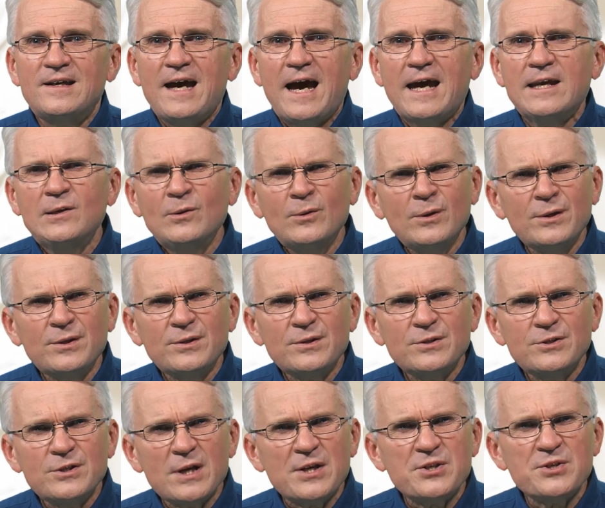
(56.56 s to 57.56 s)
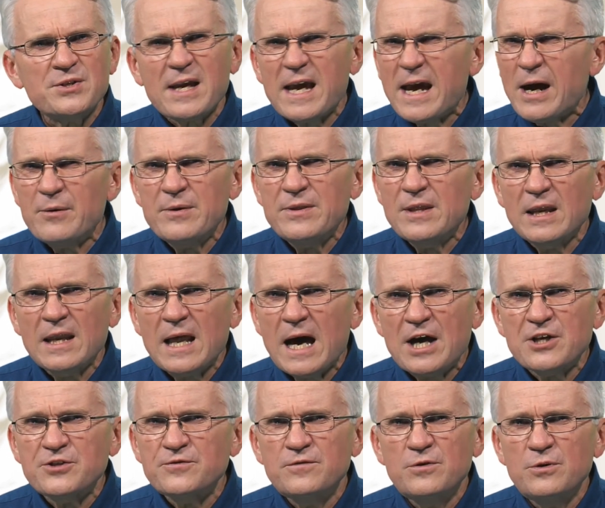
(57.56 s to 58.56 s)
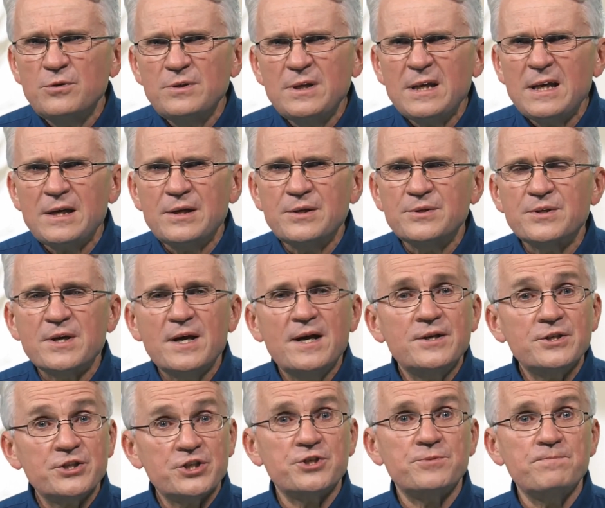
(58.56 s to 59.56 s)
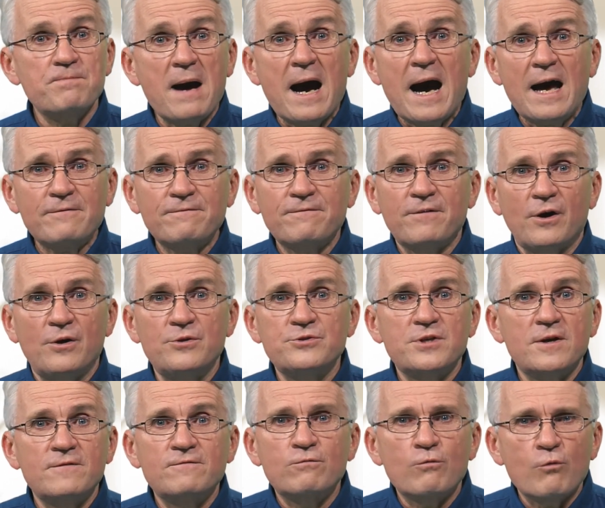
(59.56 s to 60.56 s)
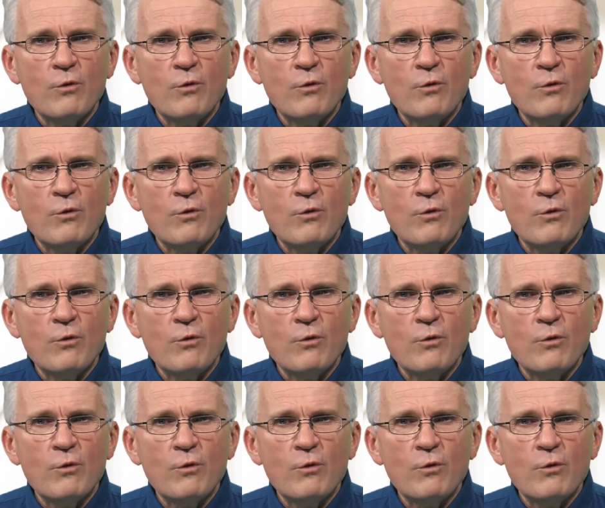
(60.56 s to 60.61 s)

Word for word: And look at just how in the last few years, smartphones have